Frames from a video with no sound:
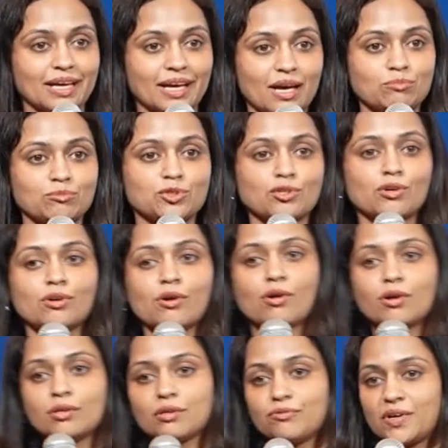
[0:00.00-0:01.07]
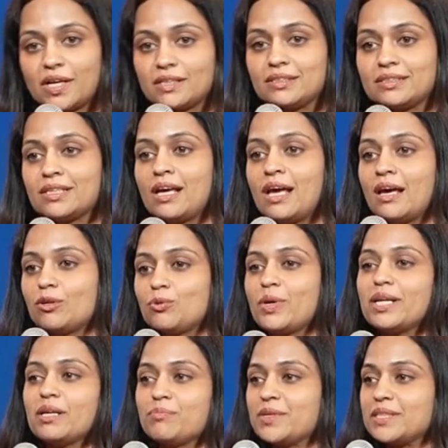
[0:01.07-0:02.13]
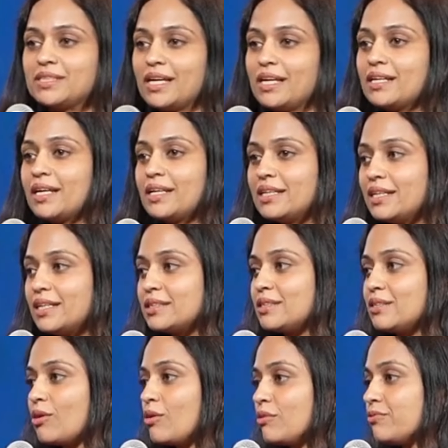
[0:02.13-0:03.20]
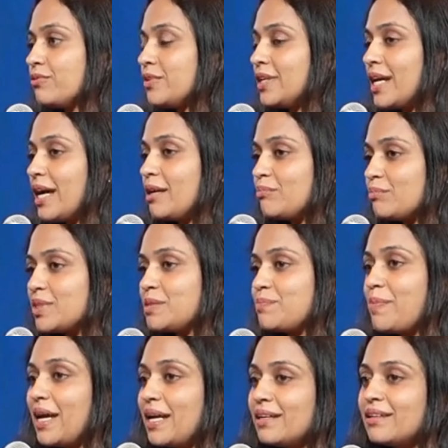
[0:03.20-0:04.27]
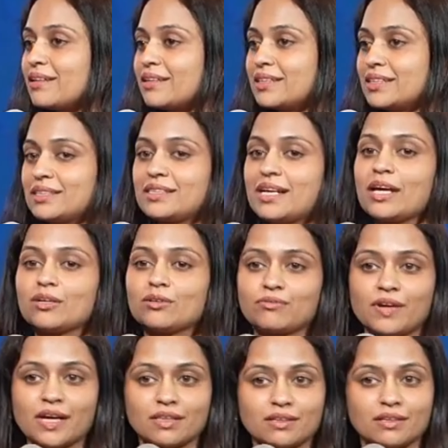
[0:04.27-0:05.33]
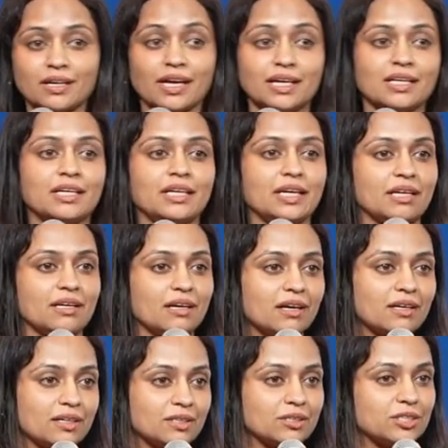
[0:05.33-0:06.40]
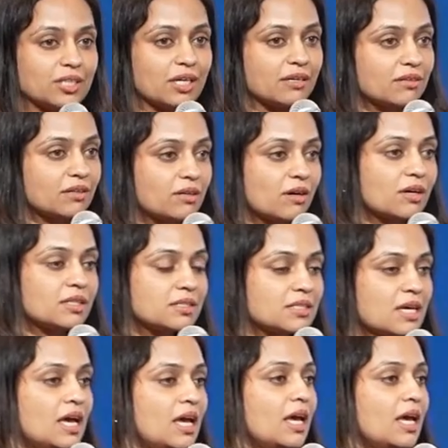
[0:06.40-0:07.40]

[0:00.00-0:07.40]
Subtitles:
I'm sure all of us, 20% at least of the time spent is trying to find the right data to share across.